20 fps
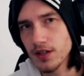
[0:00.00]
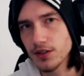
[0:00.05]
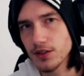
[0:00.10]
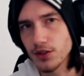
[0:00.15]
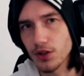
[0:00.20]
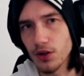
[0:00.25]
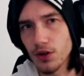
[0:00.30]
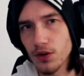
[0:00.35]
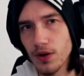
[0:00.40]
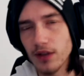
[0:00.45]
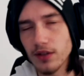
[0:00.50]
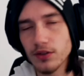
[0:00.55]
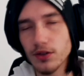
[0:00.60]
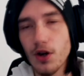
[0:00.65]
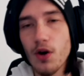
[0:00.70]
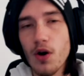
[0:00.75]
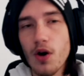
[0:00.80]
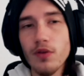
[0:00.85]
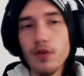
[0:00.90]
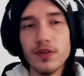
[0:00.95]
so I'll
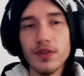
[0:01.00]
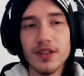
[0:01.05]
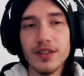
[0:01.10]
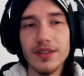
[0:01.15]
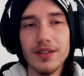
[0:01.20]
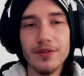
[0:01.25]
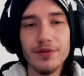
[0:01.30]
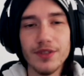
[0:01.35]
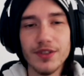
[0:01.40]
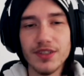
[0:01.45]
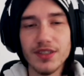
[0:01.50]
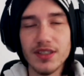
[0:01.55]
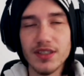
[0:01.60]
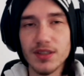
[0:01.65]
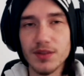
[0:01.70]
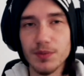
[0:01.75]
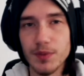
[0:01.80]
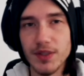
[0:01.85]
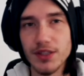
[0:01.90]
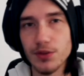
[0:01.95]
go over the
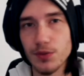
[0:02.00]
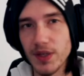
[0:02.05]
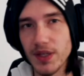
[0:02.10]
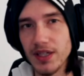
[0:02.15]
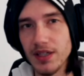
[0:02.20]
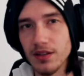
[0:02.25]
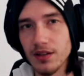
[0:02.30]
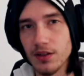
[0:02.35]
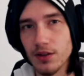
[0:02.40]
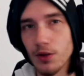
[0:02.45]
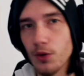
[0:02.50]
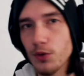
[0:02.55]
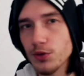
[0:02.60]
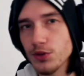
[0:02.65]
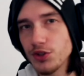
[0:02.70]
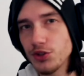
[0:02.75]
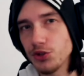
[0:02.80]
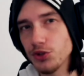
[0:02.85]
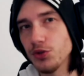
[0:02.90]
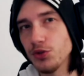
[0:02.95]
differences between
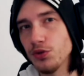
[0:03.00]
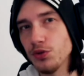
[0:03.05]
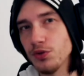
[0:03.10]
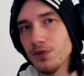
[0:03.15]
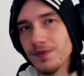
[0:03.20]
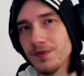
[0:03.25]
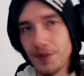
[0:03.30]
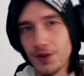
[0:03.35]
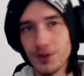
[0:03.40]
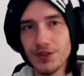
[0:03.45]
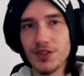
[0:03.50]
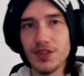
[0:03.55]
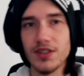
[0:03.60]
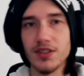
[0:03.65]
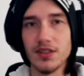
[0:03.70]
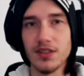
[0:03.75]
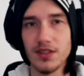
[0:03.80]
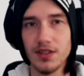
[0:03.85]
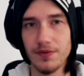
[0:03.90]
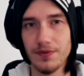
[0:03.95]
those two
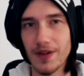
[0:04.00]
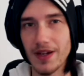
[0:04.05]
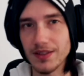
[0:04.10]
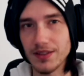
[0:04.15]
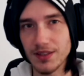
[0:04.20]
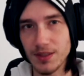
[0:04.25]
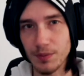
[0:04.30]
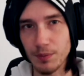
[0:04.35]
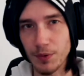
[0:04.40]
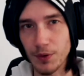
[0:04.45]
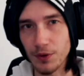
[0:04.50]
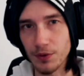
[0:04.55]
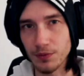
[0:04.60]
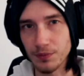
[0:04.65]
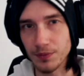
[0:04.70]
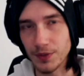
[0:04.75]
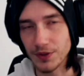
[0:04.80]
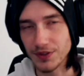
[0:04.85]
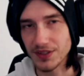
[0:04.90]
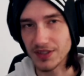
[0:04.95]
versus
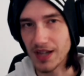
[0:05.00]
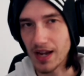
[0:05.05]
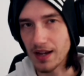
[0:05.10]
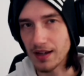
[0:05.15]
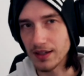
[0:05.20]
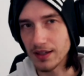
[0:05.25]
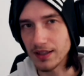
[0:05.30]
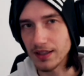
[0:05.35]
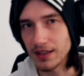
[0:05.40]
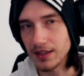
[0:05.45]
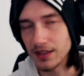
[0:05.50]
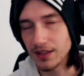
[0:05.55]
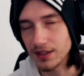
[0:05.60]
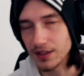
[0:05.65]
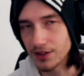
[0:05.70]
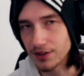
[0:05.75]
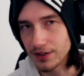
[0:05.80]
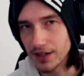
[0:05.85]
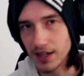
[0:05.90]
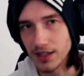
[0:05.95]
fantasy-prone personality
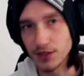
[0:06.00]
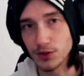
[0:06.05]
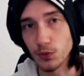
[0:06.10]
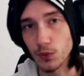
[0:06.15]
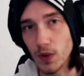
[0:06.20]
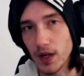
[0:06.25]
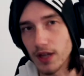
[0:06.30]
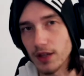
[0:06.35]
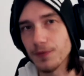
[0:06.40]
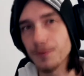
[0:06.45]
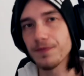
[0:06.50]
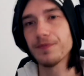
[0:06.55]
here as well.